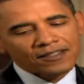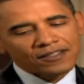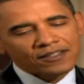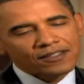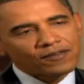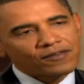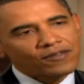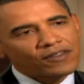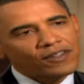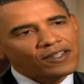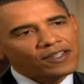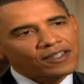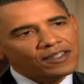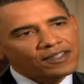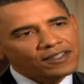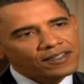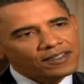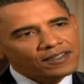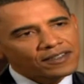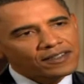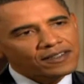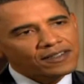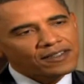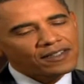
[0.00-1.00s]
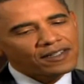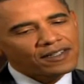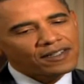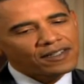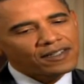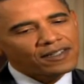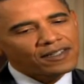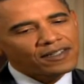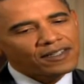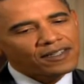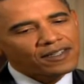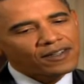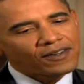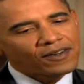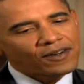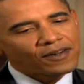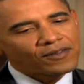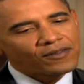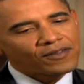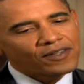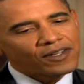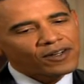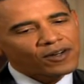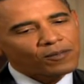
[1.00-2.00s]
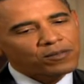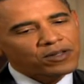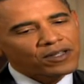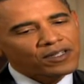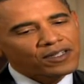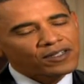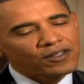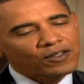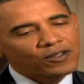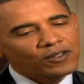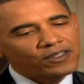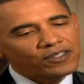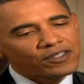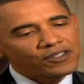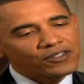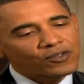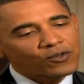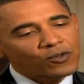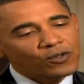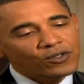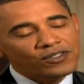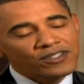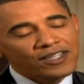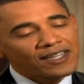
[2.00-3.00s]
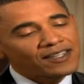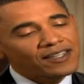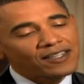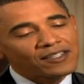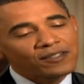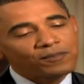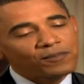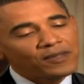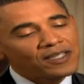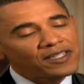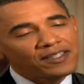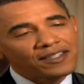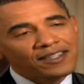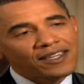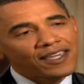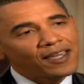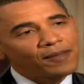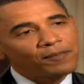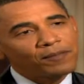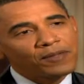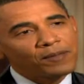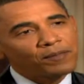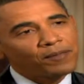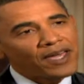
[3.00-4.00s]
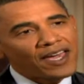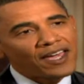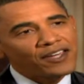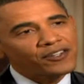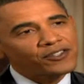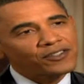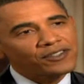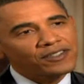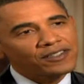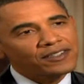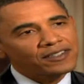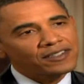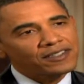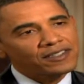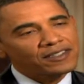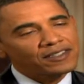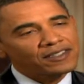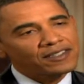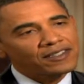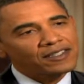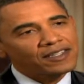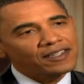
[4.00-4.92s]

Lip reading: civility in our political discourse. That doesn't mean you can't be passionate, and